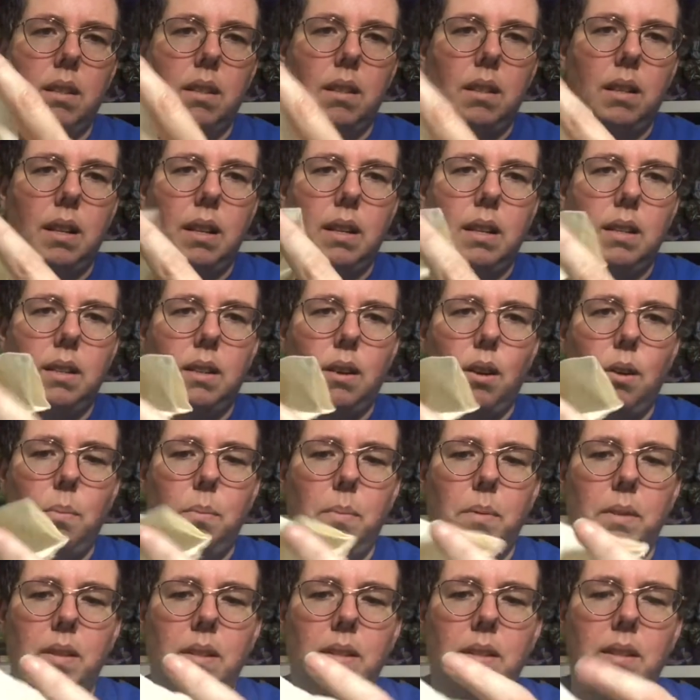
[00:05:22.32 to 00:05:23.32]
And that
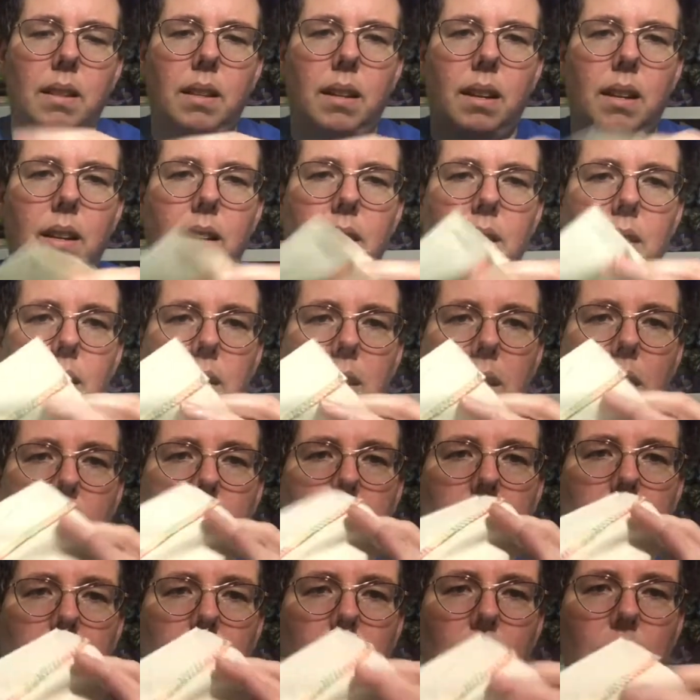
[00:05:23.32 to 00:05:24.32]
opens in there.
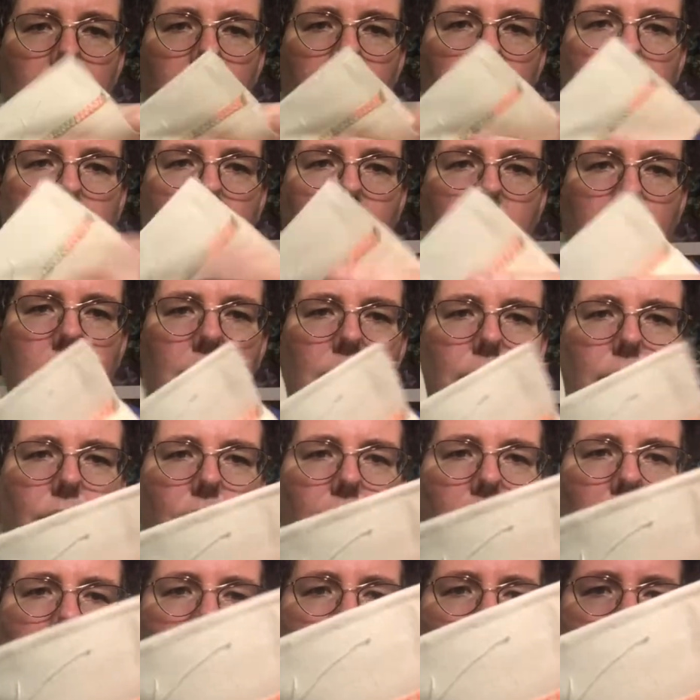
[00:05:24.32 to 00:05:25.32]
That's a unique, it's
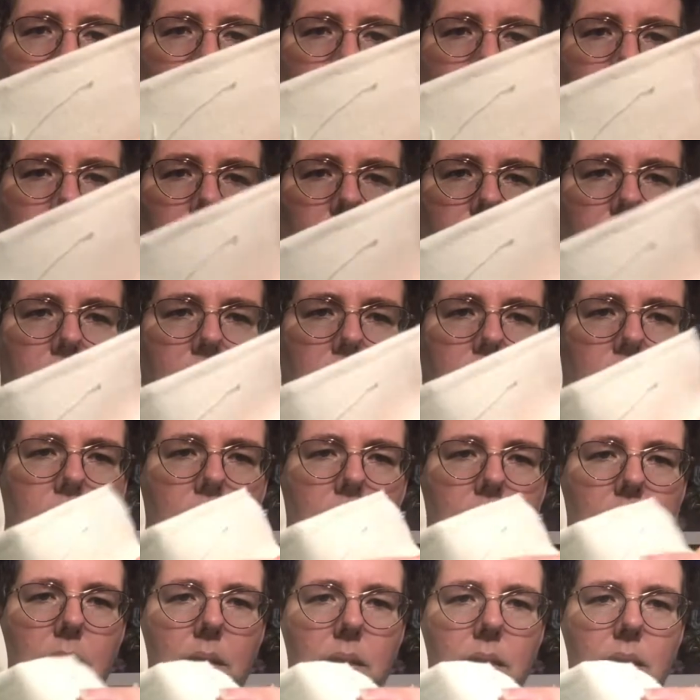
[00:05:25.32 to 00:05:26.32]
very colorful.
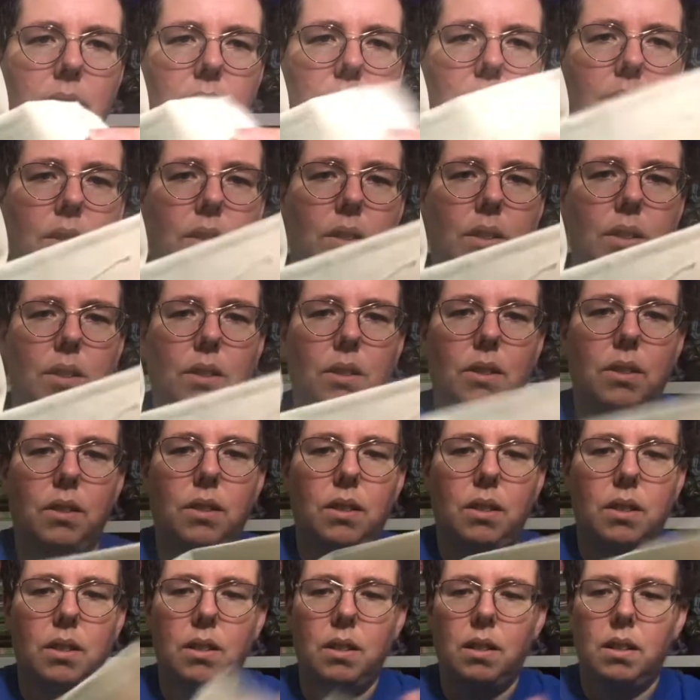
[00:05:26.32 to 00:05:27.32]

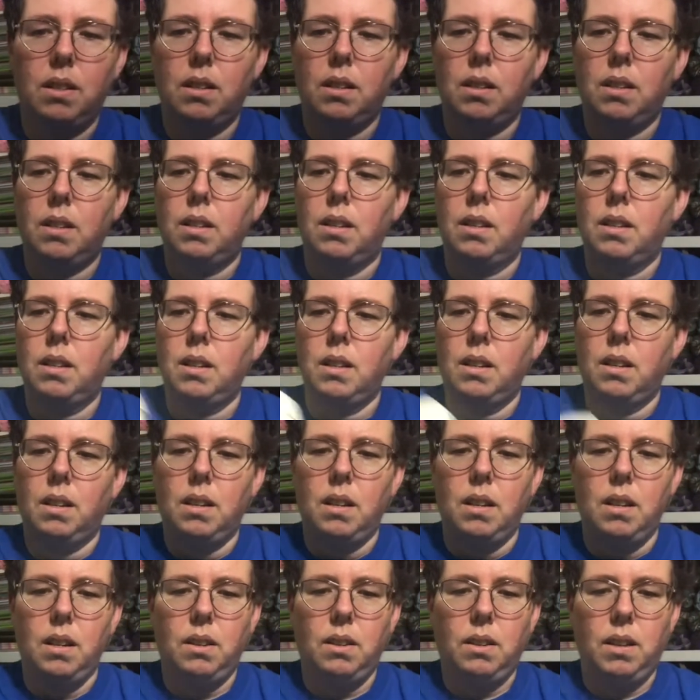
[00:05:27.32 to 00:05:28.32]
Serged.
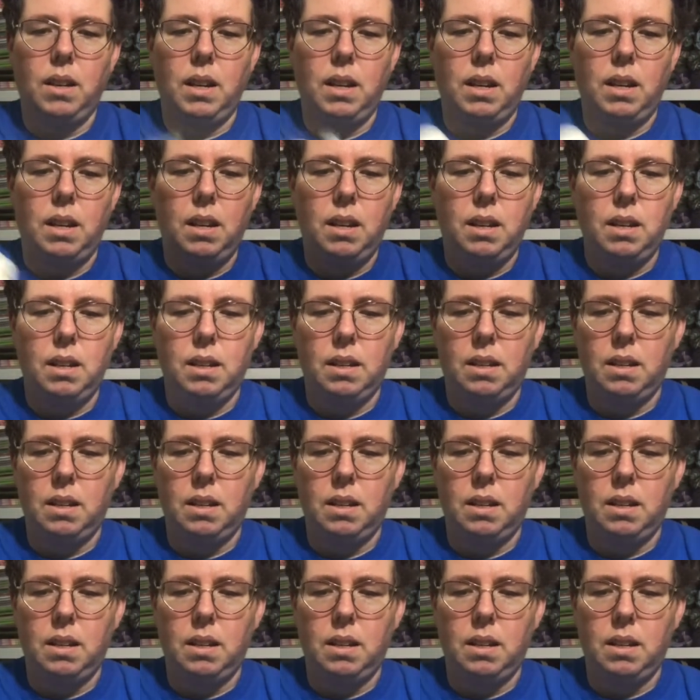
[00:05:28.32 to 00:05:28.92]
Okay.